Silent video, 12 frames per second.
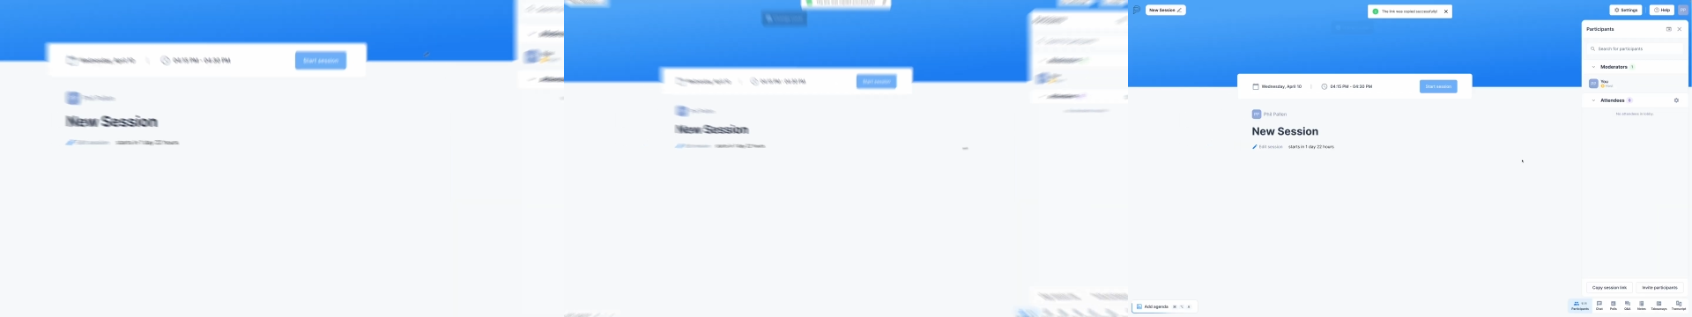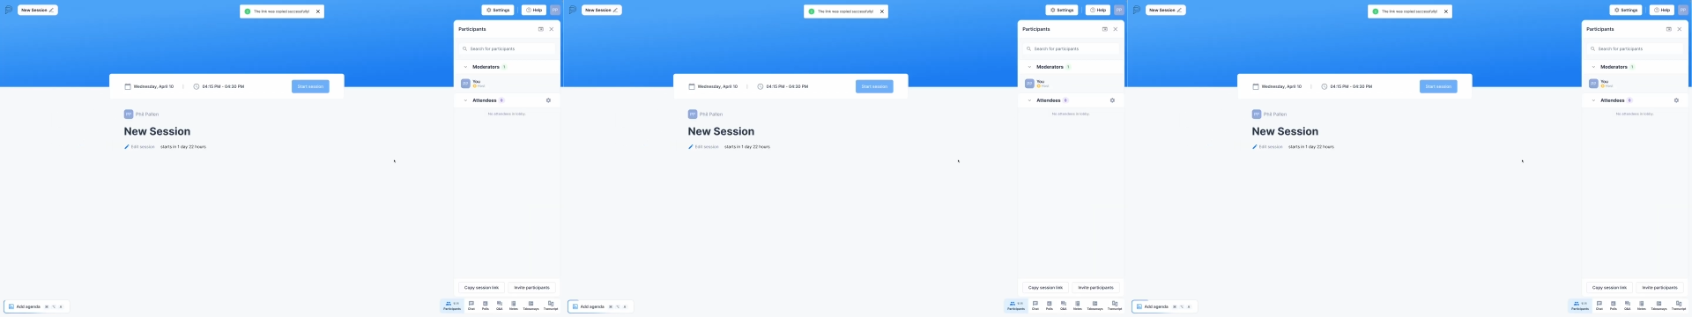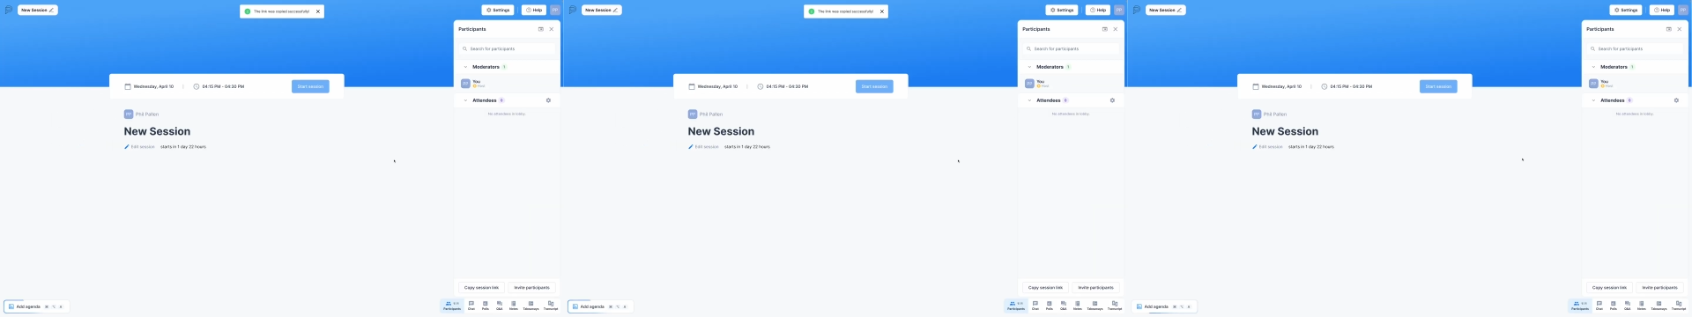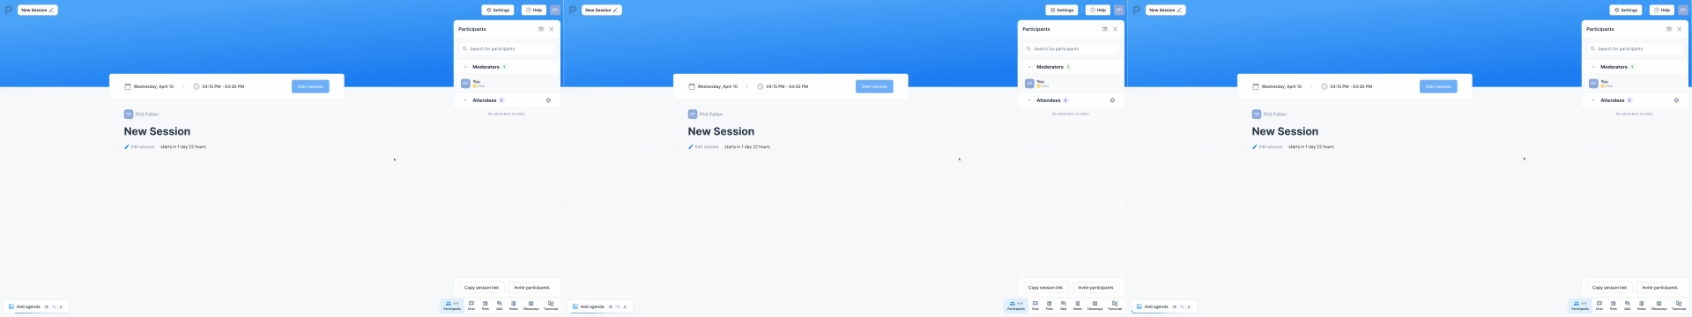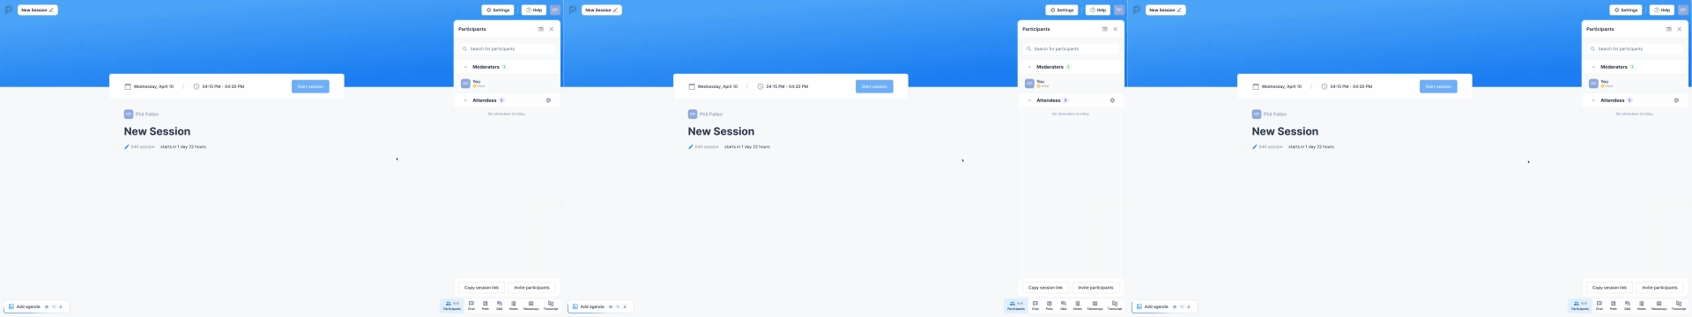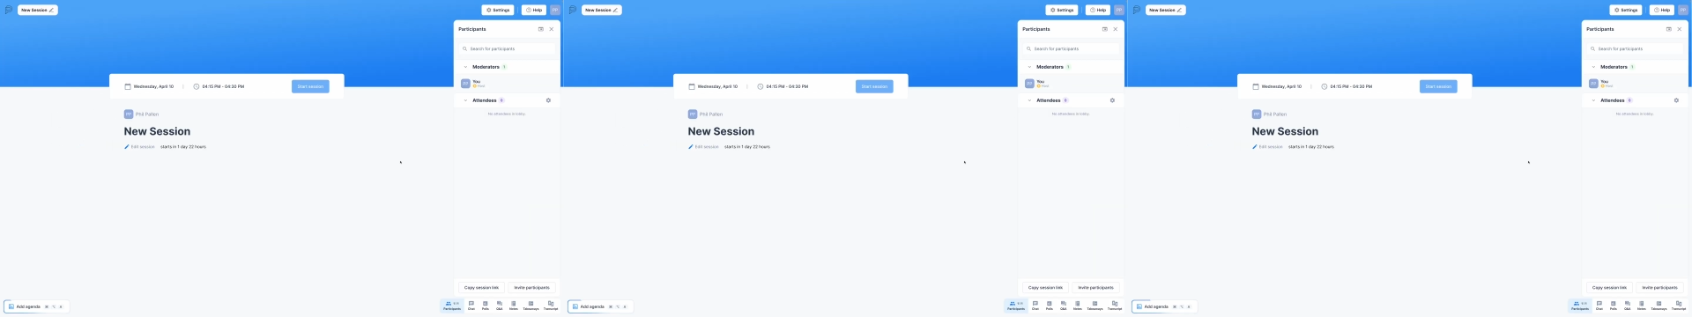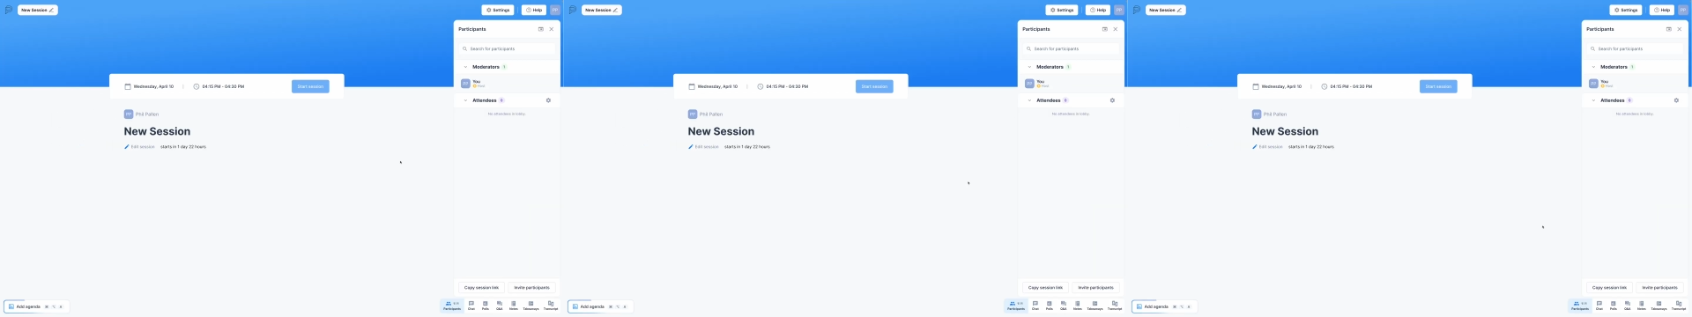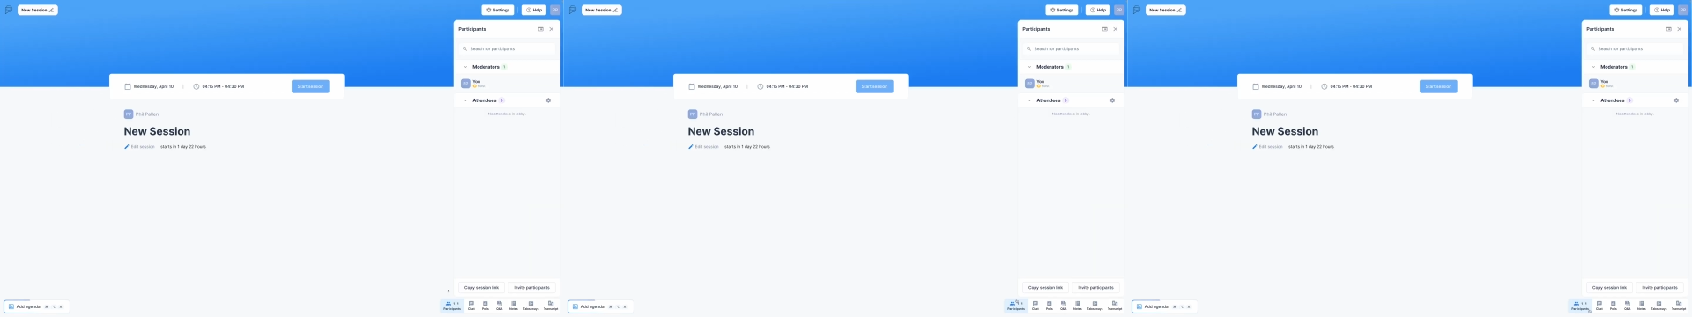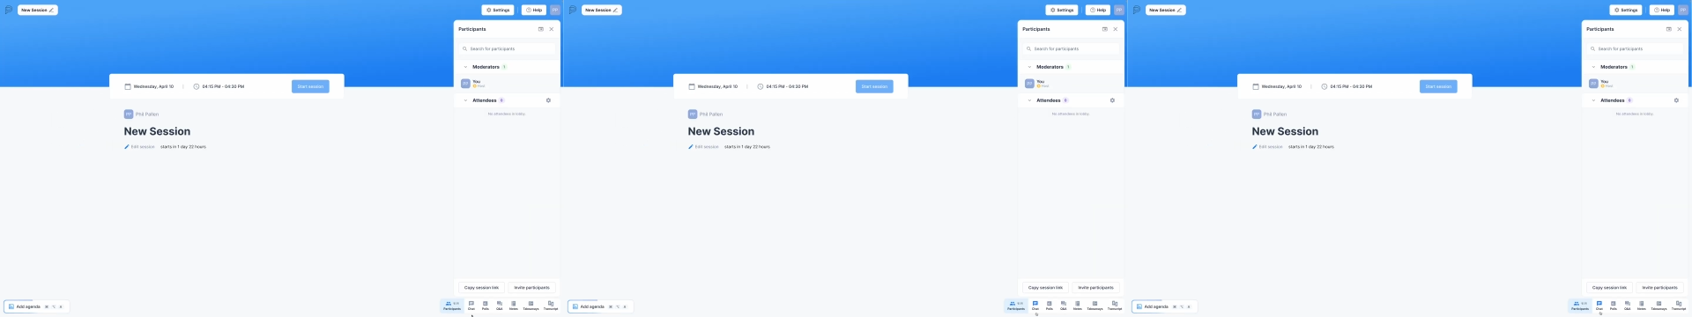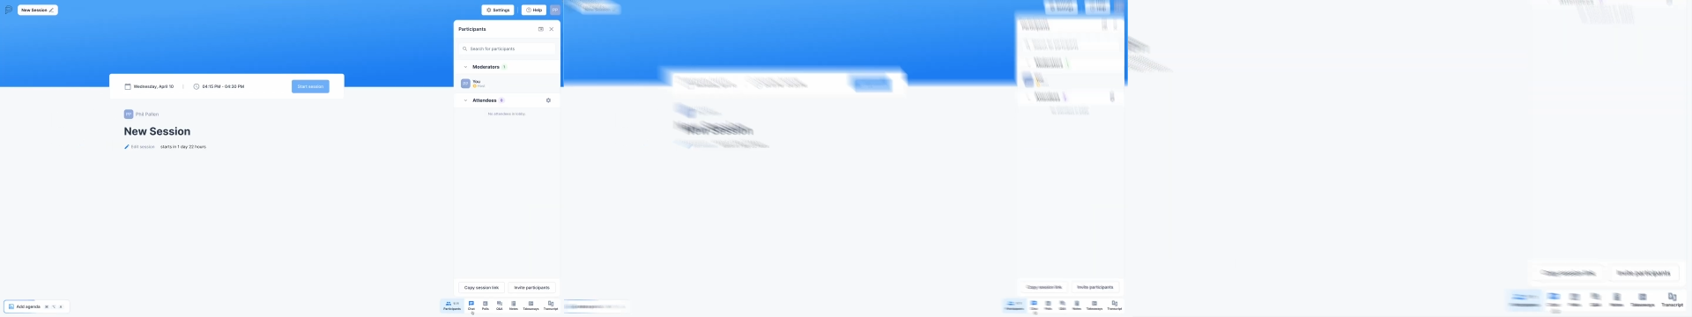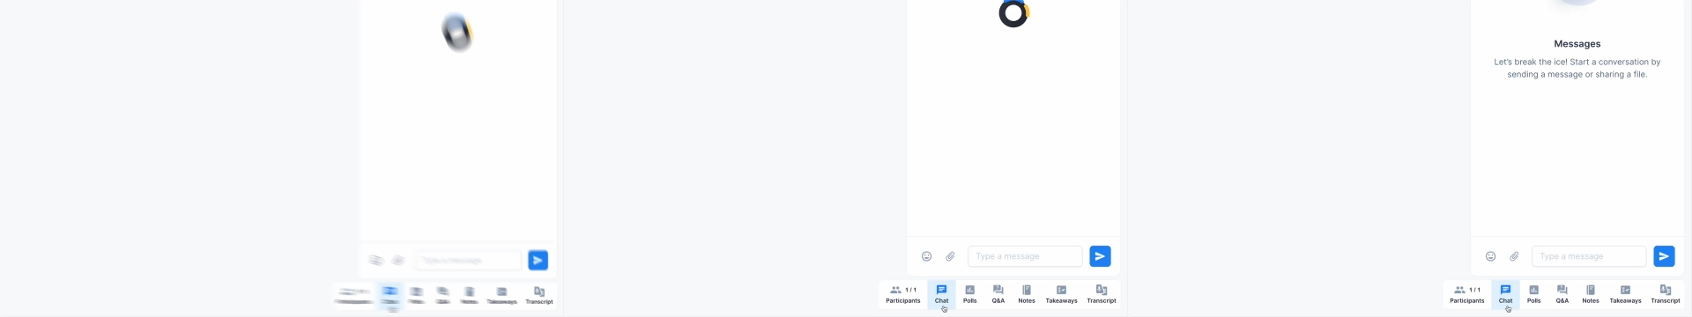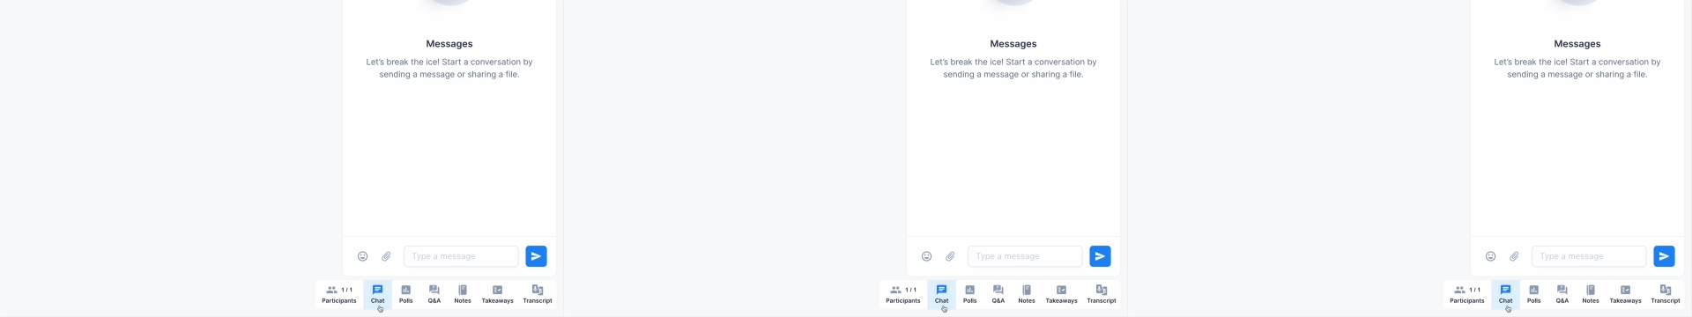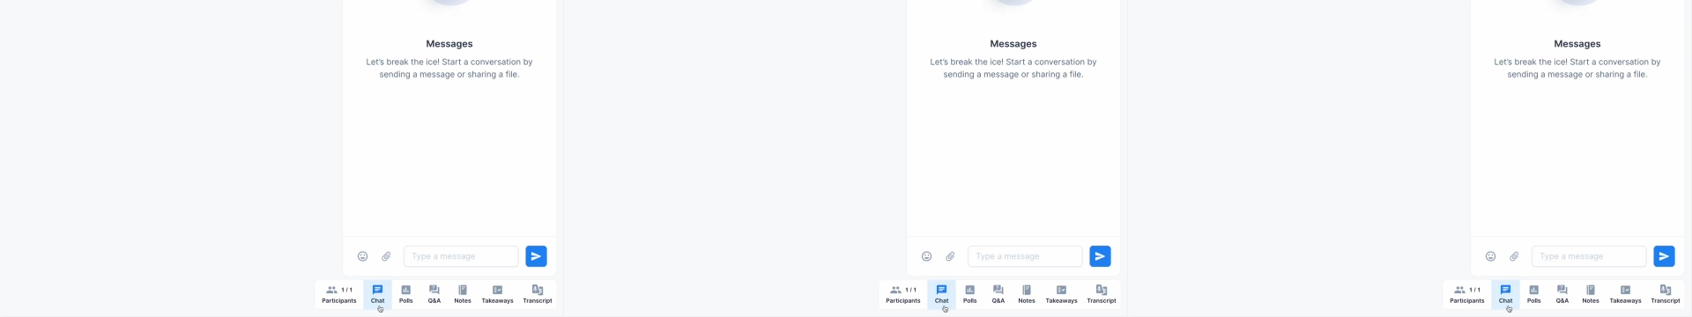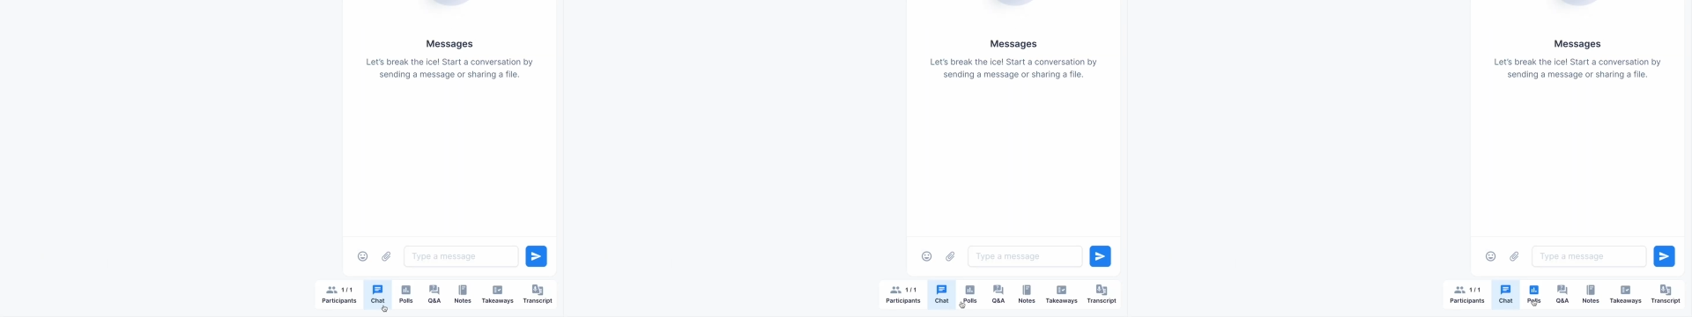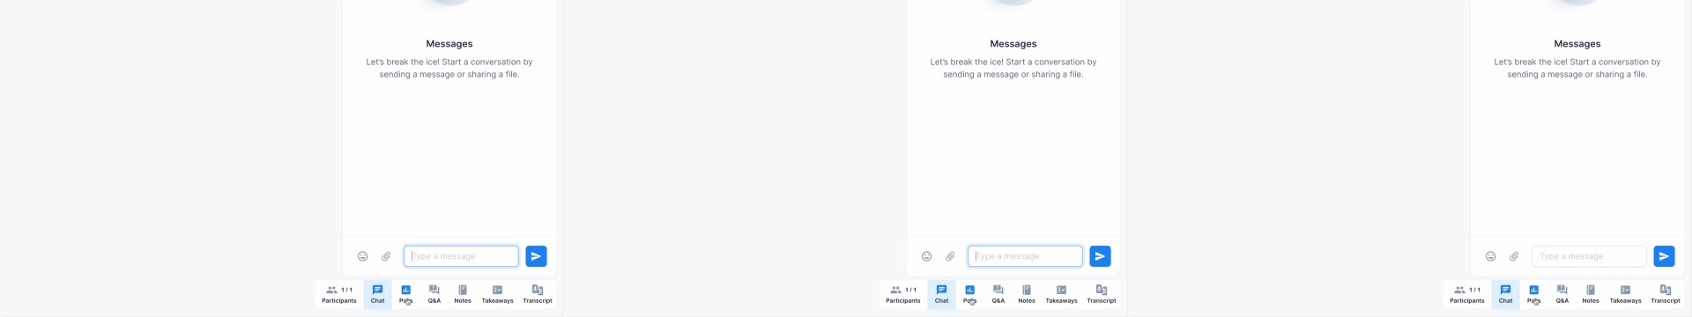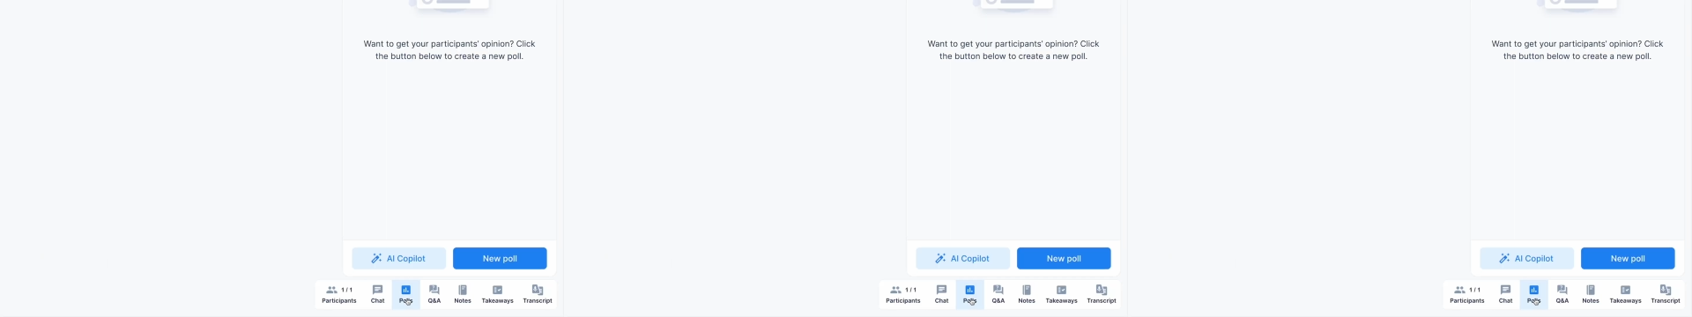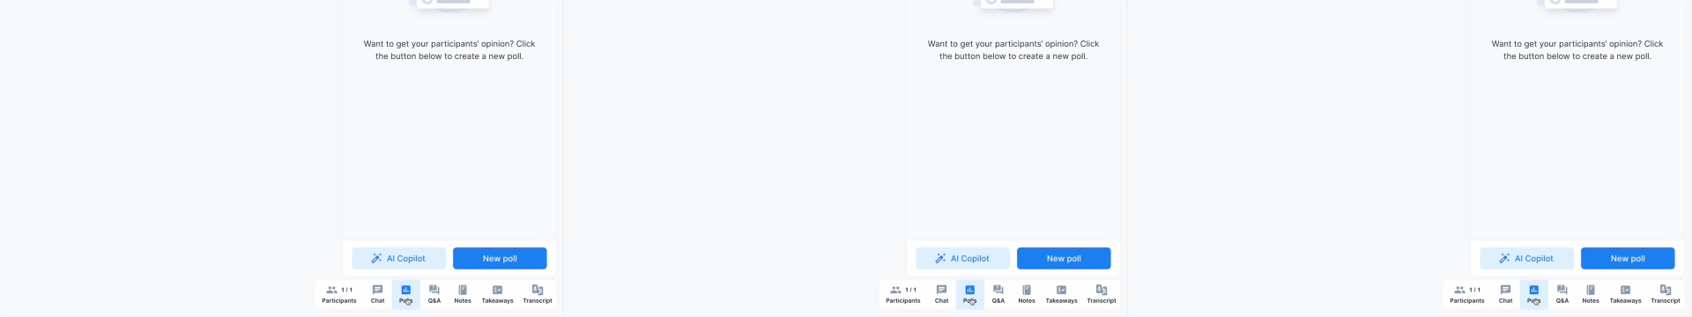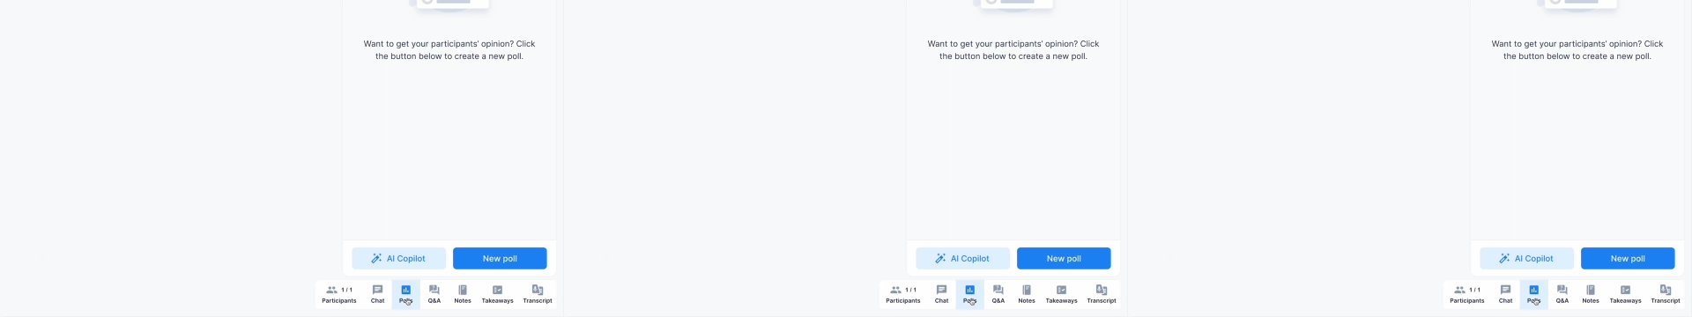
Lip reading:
(no speaker visible)